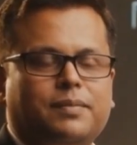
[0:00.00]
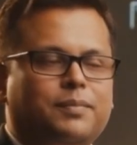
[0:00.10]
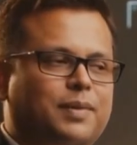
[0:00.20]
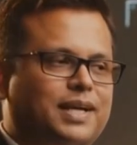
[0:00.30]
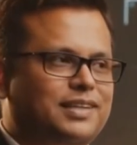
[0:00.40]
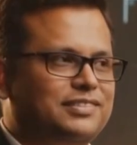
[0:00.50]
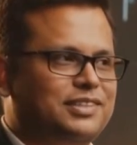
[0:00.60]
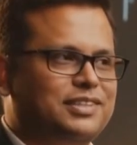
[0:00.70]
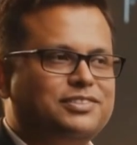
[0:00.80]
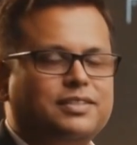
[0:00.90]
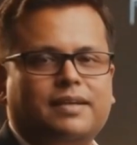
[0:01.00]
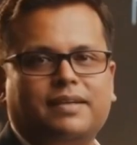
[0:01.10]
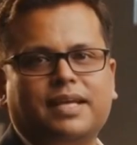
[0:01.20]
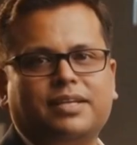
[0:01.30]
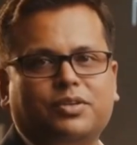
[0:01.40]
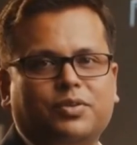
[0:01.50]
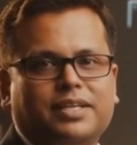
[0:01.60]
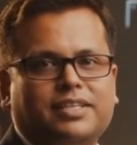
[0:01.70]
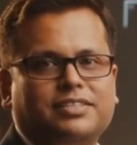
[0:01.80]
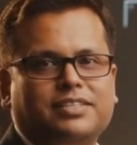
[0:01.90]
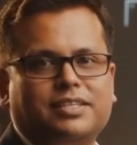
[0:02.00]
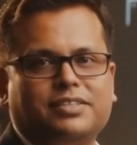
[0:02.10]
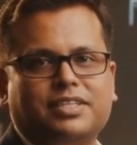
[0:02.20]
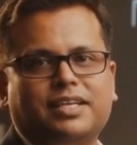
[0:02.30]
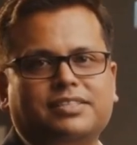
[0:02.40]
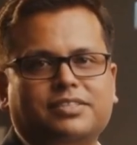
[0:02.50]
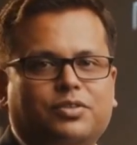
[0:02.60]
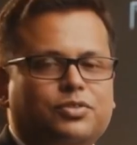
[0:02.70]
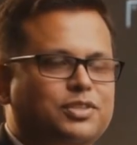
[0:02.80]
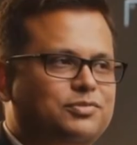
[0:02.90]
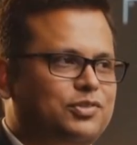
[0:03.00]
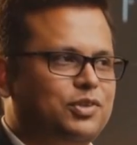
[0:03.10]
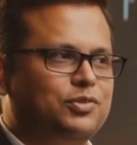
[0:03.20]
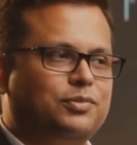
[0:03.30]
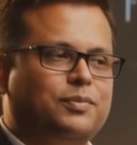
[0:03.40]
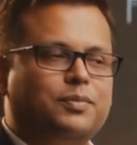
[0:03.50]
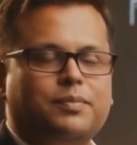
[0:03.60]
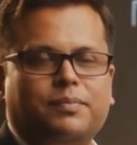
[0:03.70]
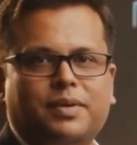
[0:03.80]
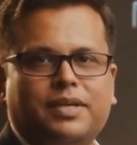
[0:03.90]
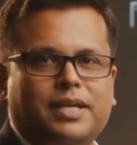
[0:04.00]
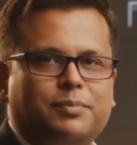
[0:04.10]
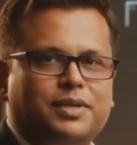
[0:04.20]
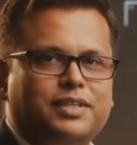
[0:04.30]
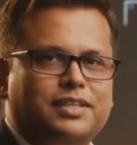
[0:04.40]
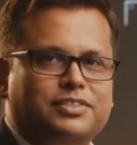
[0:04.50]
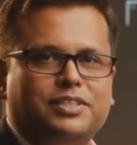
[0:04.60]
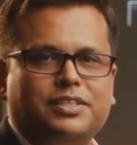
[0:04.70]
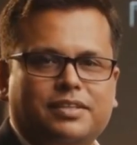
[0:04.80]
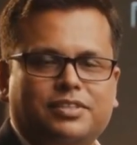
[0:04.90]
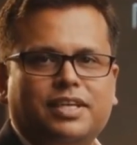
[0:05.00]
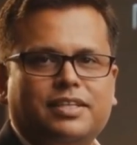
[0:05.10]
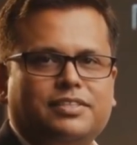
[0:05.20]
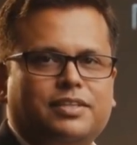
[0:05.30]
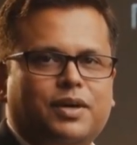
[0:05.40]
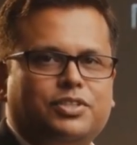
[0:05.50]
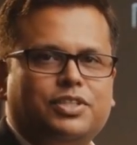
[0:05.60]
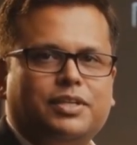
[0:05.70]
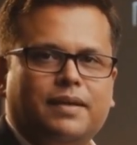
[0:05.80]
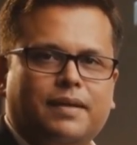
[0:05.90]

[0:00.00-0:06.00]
My answer is that UI testing checks user flow, but API testing checks logic.